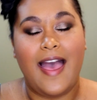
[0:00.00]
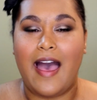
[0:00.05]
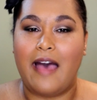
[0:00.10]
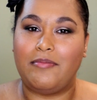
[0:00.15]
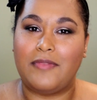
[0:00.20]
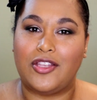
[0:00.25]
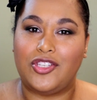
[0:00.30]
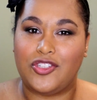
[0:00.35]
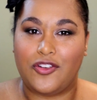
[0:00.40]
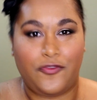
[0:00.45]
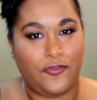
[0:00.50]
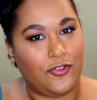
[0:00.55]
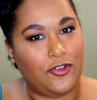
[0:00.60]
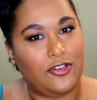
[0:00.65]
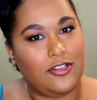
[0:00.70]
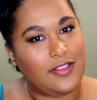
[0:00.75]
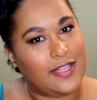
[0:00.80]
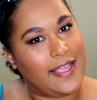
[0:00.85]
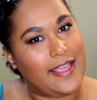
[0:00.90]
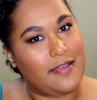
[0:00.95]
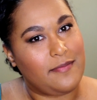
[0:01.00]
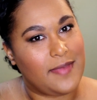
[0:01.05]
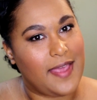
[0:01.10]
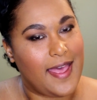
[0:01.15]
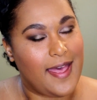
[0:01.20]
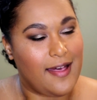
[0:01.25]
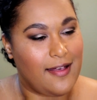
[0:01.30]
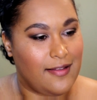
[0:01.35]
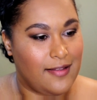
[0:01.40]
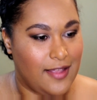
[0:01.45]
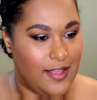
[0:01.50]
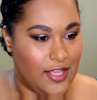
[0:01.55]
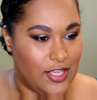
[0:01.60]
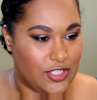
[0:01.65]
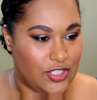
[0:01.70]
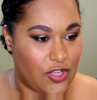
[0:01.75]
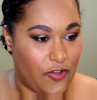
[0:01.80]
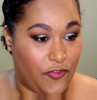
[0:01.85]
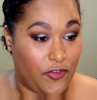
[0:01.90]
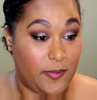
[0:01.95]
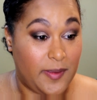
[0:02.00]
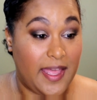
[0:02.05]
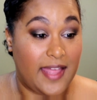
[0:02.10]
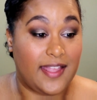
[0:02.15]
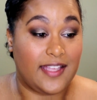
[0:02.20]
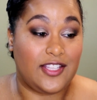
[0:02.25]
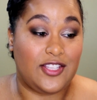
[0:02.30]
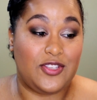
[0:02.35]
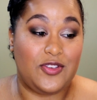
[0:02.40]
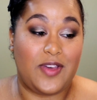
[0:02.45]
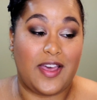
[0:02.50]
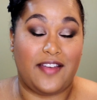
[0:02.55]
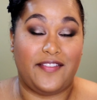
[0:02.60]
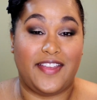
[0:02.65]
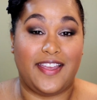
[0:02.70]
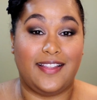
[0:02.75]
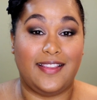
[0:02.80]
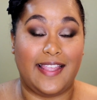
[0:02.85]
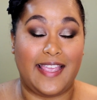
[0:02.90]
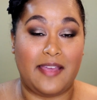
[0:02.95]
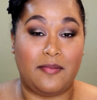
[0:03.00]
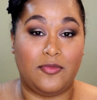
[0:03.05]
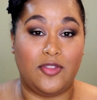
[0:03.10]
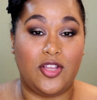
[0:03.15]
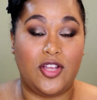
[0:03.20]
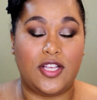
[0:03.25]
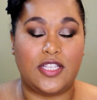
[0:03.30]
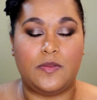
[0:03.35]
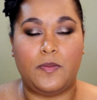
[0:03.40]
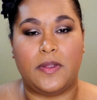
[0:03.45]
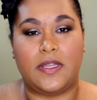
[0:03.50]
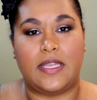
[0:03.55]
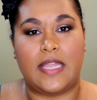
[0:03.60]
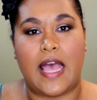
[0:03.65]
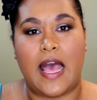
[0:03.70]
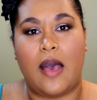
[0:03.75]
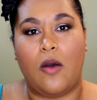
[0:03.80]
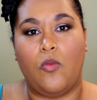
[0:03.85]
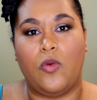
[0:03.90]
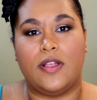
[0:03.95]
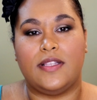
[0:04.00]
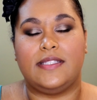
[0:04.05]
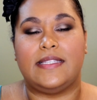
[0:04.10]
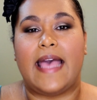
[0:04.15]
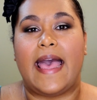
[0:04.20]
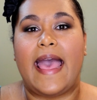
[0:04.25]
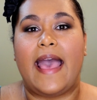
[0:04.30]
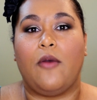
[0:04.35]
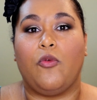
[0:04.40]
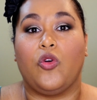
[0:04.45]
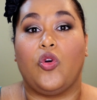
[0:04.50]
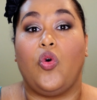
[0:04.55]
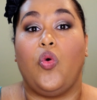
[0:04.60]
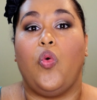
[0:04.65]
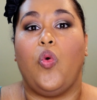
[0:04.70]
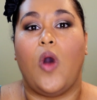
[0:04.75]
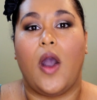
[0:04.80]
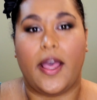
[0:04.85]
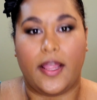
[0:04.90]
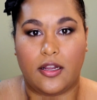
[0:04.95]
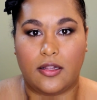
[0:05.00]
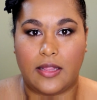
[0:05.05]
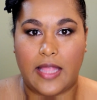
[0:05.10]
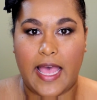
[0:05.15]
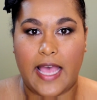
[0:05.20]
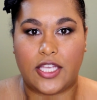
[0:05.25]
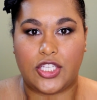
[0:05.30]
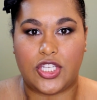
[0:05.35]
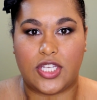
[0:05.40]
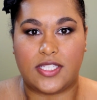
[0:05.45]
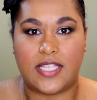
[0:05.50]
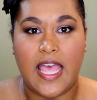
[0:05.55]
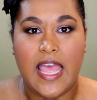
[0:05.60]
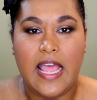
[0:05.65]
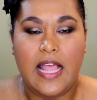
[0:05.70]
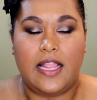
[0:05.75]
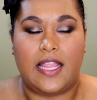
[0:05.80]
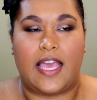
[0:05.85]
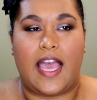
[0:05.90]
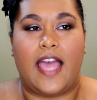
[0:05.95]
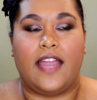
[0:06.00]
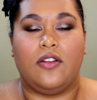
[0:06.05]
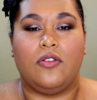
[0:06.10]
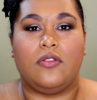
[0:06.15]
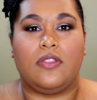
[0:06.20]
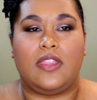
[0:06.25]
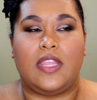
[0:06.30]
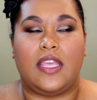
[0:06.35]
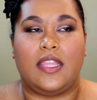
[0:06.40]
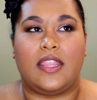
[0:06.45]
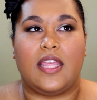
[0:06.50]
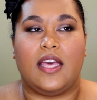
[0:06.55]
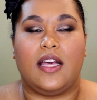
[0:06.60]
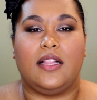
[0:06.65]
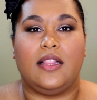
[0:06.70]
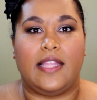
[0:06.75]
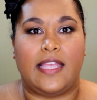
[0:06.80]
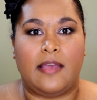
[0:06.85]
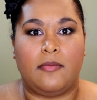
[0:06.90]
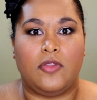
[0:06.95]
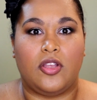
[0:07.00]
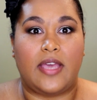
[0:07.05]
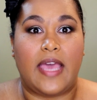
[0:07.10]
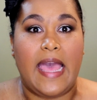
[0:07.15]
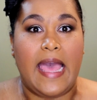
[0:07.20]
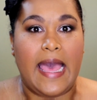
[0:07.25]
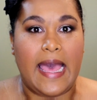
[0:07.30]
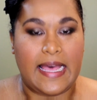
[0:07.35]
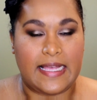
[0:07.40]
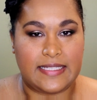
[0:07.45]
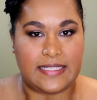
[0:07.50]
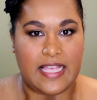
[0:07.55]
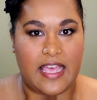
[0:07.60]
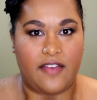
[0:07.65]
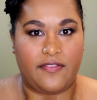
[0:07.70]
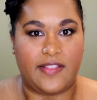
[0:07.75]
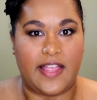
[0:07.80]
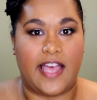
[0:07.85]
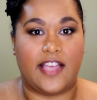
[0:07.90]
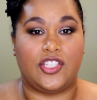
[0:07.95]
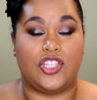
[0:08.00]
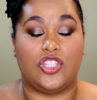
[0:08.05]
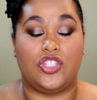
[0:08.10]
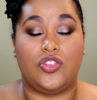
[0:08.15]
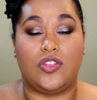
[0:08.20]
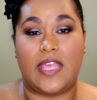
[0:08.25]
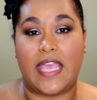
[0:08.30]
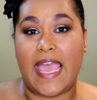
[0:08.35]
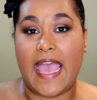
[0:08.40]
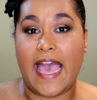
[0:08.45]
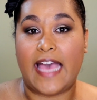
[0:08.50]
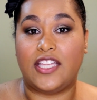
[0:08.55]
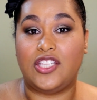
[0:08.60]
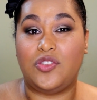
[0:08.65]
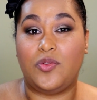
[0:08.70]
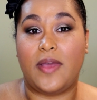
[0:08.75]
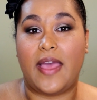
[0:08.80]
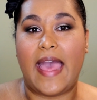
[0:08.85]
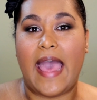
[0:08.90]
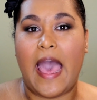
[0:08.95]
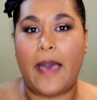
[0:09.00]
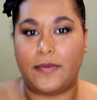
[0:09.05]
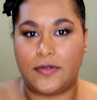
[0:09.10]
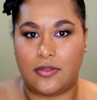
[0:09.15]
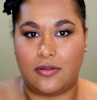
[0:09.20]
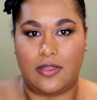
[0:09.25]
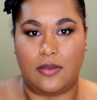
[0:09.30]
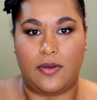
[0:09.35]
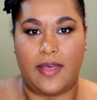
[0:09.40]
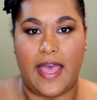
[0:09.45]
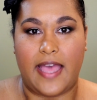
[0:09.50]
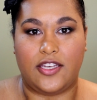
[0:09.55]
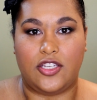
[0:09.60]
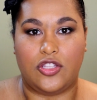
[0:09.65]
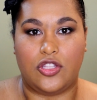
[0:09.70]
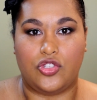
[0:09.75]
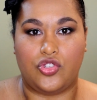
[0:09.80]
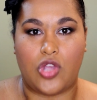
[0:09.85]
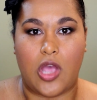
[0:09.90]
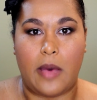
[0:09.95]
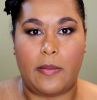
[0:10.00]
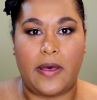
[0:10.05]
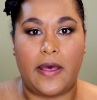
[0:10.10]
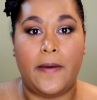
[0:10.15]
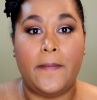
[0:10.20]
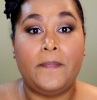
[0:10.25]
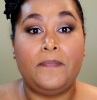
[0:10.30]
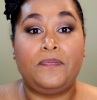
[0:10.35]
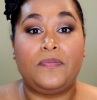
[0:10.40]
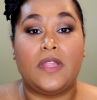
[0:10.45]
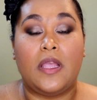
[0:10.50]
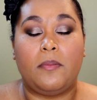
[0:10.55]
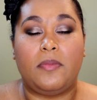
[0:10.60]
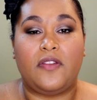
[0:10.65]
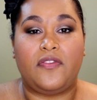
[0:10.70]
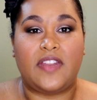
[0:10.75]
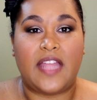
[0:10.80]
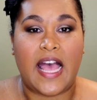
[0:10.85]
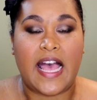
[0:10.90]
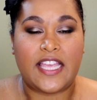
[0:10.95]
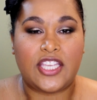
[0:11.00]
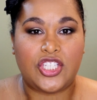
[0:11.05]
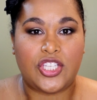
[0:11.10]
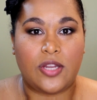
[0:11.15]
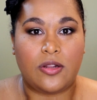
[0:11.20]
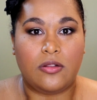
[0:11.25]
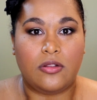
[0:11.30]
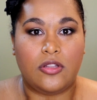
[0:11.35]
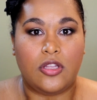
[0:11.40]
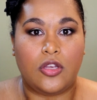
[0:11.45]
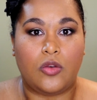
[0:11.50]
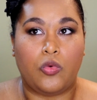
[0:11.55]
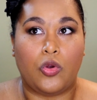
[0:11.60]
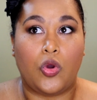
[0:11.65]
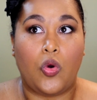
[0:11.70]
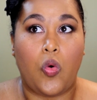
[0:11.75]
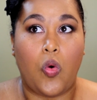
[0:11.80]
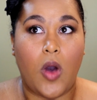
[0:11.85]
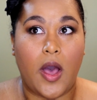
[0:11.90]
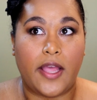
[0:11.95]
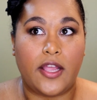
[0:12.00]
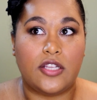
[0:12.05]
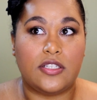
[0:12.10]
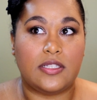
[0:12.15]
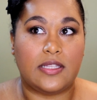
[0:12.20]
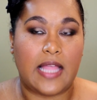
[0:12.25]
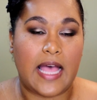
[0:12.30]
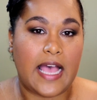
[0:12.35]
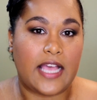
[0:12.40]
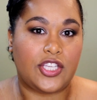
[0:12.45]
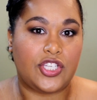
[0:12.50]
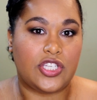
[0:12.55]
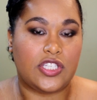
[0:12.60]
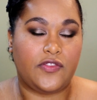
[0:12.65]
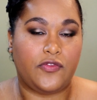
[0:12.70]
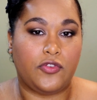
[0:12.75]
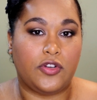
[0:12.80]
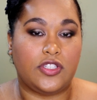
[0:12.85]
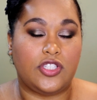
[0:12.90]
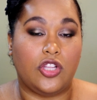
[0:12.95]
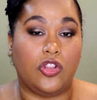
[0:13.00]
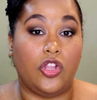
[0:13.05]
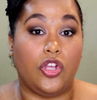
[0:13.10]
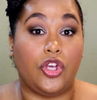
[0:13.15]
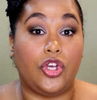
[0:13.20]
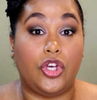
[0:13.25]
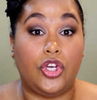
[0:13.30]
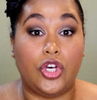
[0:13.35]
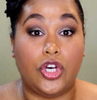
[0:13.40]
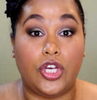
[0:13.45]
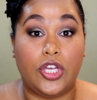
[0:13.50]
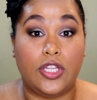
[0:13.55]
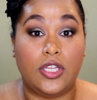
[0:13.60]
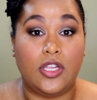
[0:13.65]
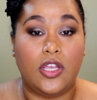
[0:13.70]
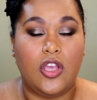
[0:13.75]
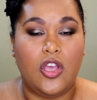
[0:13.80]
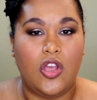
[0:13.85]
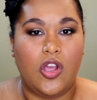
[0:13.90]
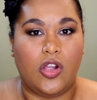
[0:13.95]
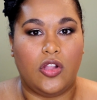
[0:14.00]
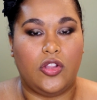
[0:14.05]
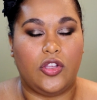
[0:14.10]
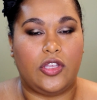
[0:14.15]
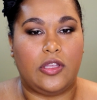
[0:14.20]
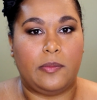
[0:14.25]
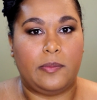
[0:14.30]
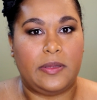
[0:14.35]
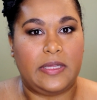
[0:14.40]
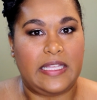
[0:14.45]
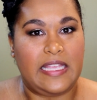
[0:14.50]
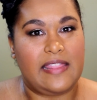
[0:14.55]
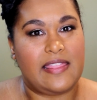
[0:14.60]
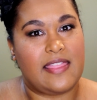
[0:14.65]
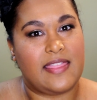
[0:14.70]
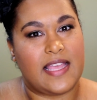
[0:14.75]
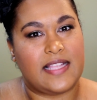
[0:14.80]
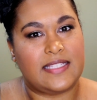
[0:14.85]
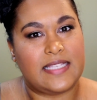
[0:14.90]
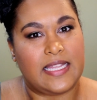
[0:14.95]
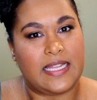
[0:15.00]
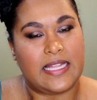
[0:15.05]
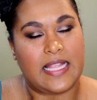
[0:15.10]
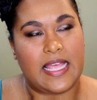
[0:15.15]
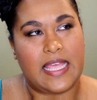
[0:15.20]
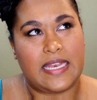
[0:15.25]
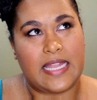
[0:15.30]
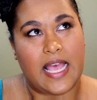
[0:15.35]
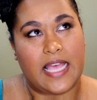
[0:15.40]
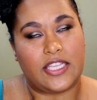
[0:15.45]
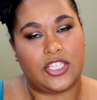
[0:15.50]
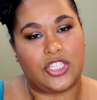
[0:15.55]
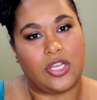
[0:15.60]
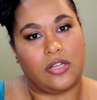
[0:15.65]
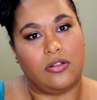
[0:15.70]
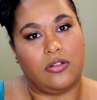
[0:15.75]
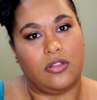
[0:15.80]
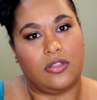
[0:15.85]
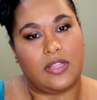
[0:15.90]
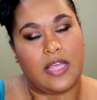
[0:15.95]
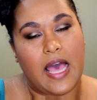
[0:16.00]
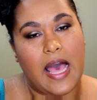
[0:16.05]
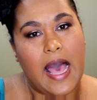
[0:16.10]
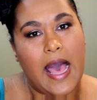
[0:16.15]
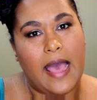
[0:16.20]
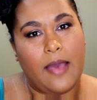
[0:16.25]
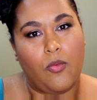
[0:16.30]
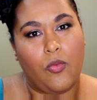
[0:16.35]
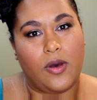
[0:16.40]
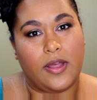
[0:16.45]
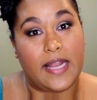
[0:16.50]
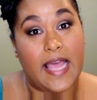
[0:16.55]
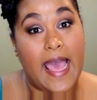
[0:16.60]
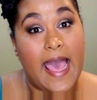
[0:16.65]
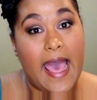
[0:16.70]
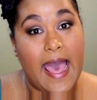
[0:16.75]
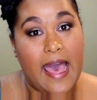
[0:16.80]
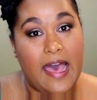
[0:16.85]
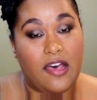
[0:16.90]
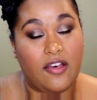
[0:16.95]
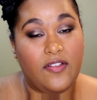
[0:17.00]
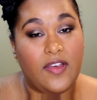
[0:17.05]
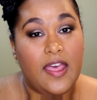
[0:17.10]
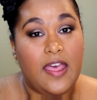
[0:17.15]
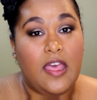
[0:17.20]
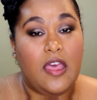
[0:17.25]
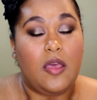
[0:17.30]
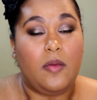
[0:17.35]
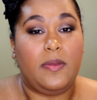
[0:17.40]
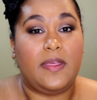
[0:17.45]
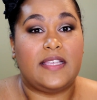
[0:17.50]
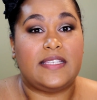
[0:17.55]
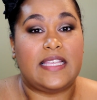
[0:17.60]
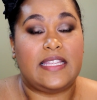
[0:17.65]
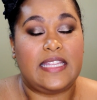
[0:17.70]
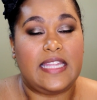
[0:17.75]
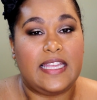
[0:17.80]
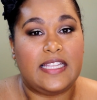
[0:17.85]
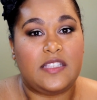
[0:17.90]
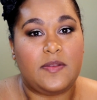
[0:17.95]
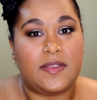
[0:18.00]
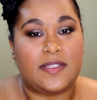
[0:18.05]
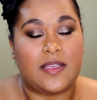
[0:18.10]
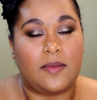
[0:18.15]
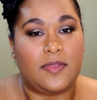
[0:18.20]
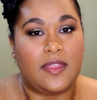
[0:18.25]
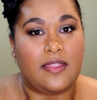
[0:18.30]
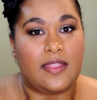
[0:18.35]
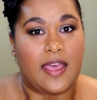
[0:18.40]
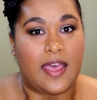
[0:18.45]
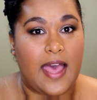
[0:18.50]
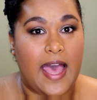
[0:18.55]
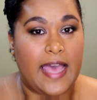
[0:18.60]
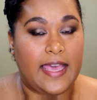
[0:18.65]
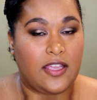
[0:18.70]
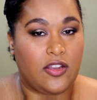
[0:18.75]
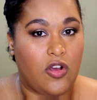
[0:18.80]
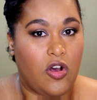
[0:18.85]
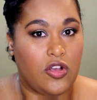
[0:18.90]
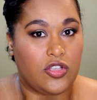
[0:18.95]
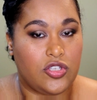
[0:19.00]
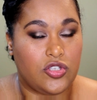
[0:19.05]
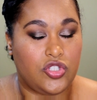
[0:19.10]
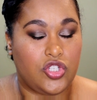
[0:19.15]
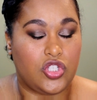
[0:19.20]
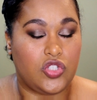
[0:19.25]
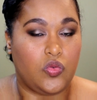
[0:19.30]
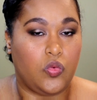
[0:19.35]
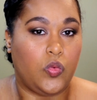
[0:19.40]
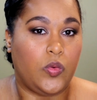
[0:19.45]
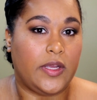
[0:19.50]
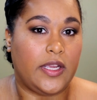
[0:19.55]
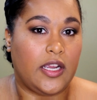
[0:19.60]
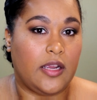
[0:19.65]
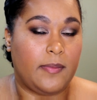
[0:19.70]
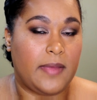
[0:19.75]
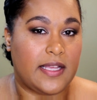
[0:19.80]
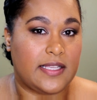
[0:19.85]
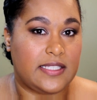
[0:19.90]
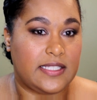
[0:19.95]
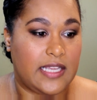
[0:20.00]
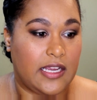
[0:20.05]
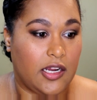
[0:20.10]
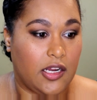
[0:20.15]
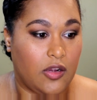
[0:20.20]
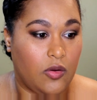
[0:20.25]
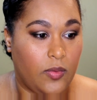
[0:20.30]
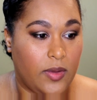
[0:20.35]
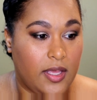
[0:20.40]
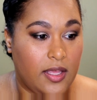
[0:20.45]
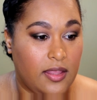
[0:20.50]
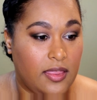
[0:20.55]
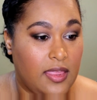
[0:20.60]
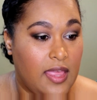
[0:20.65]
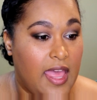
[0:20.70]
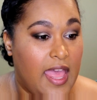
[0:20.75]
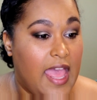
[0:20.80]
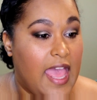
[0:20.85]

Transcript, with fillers: I'm not your full glam gal. So for me, I like to do kind of like glam looks, but not ones that require lashes. Like I don't think that a glam look has to have lashes. Do they add to it? Absolutely will add to the drama. But if an eyeshadow look requires lashes for it to look good or look complete, then that's not an eyeshadow look that I want to have because it needs to be something that I can also just wear mascara with.